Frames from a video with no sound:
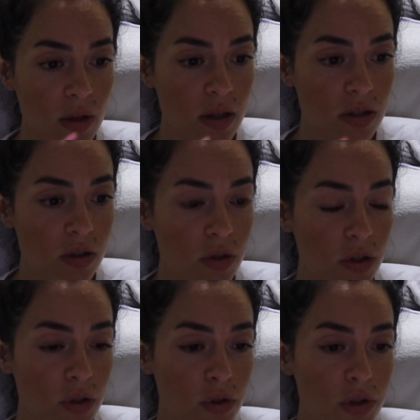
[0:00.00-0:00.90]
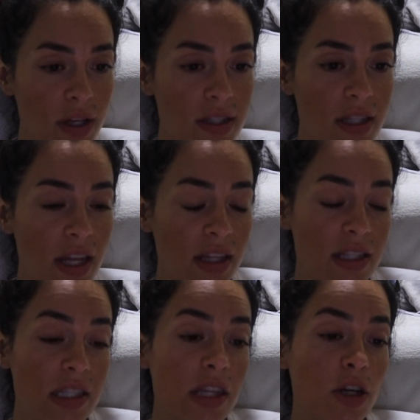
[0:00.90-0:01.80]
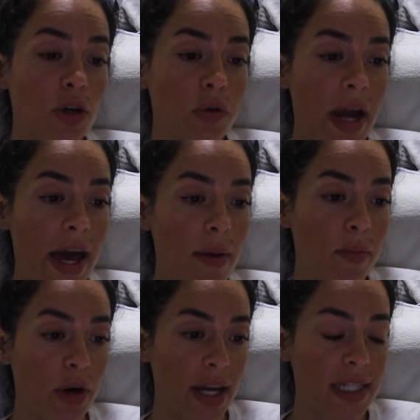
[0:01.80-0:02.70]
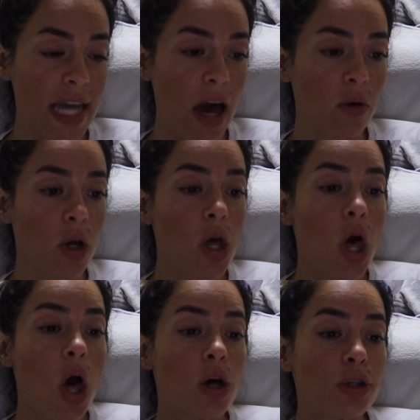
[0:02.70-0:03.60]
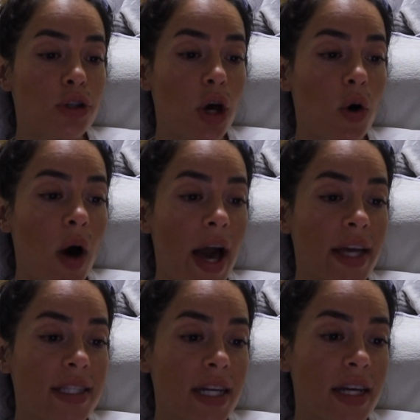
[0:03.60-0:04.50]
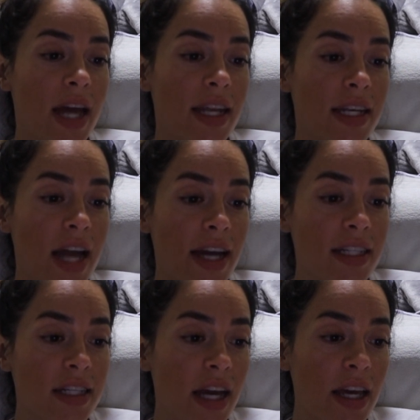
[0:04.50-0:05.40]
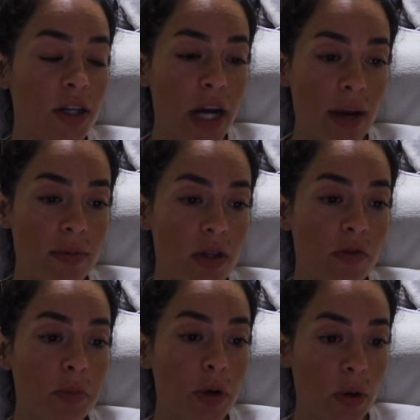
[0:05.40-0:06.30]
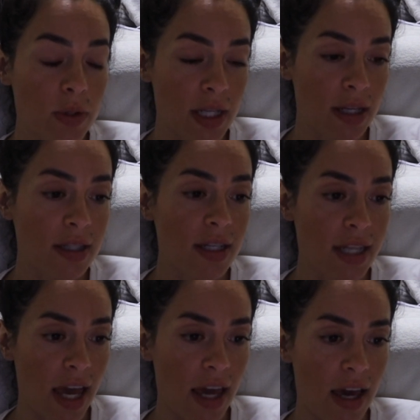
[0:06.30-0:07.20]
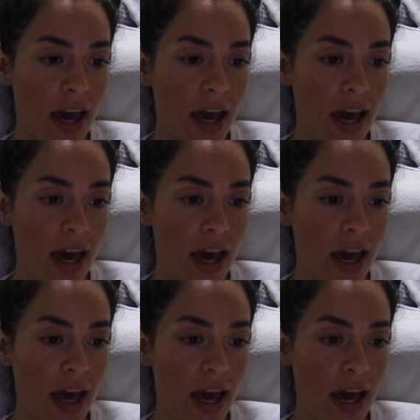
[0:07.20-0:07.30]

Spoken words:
Let's go to nutrients and let's see the gram breakdown. So I did 99 grams of protein today.